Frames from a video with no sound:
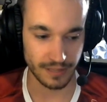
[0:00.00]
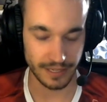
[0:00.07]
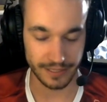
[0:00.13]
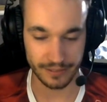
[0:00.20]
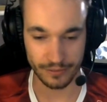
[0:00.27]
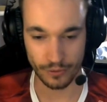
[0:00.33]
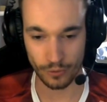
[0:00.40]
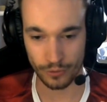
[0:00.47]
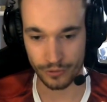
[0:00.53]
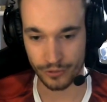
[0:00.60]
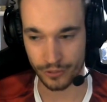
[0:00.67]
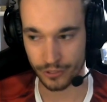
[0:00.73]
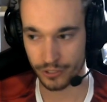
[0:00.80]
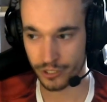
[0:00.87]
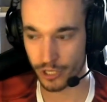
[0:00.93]
all the
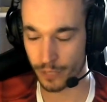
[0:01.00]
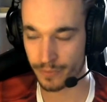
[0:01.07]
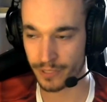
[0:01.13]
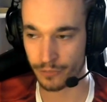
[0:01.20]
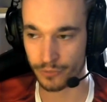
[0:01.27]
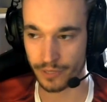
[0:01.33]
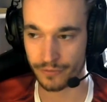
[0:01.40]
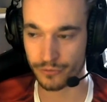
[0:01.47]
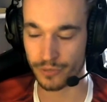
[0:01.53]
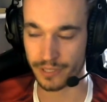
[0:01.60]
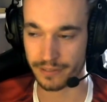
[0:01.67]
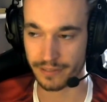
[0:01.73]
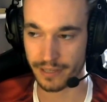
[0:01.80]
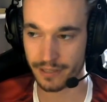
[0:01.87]
cups that we have to attend.